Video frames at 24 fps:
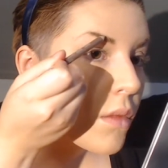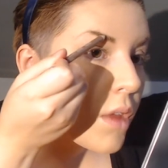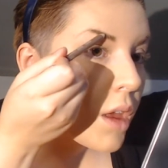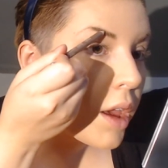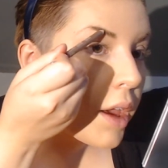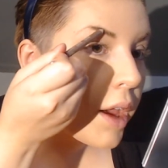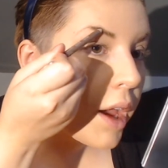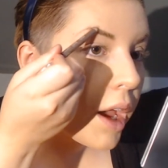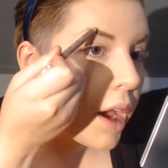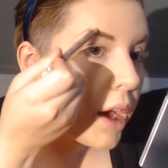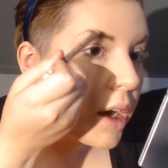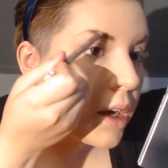
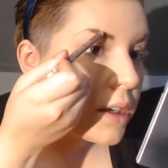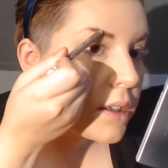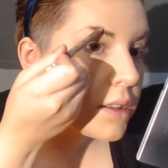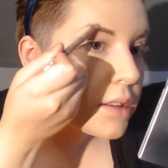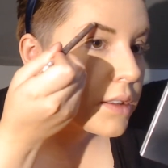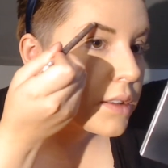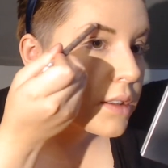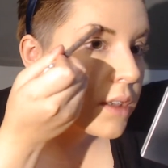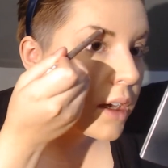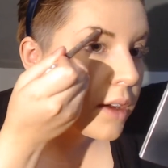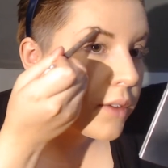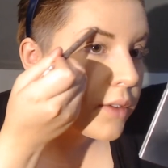have
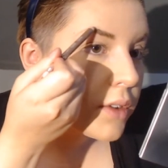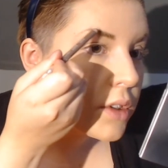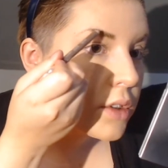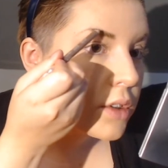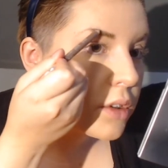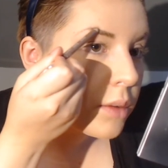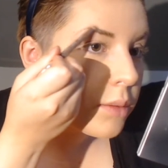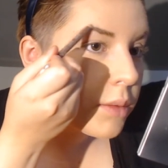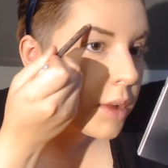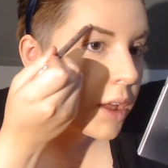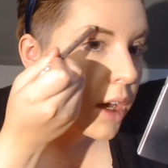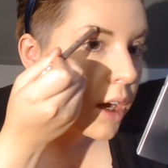
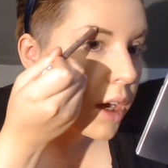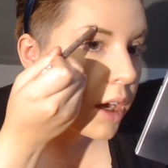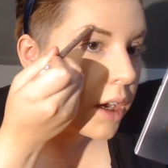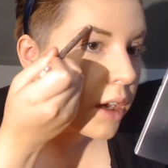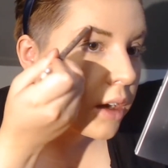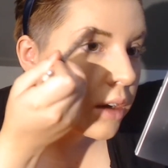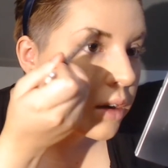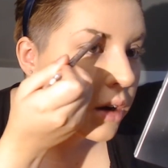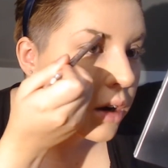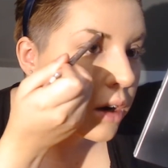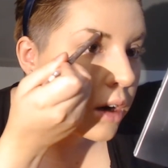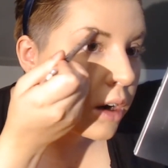extremely high
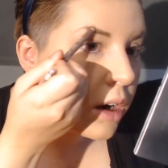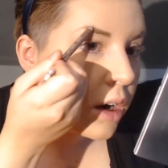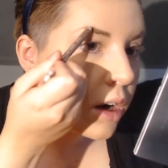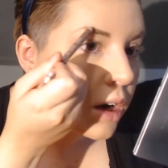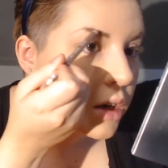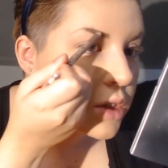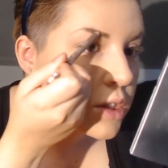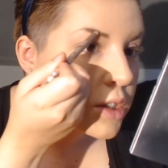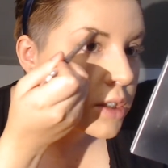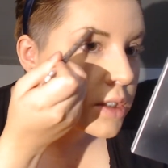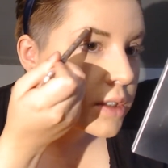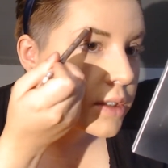
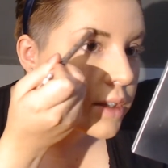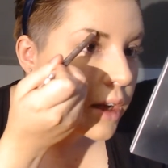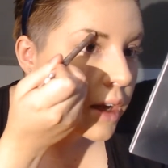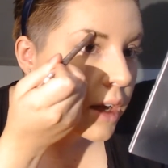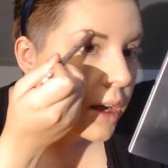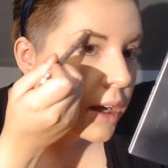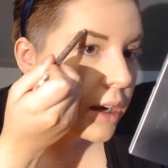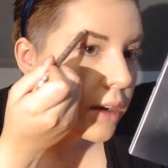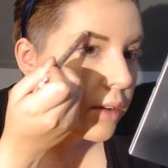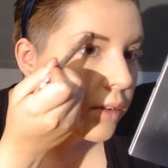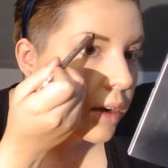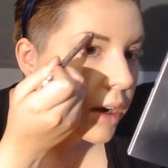arches
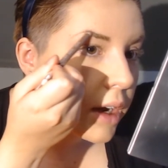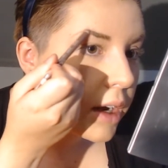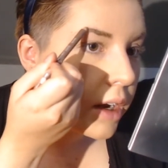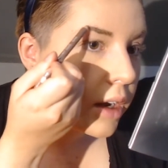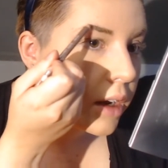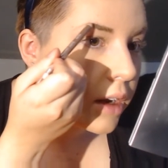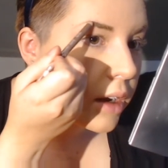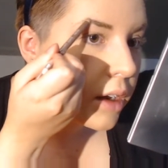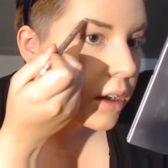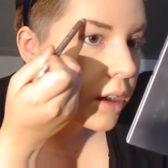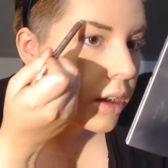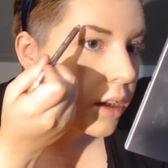
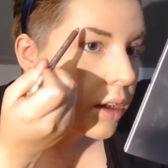anyway,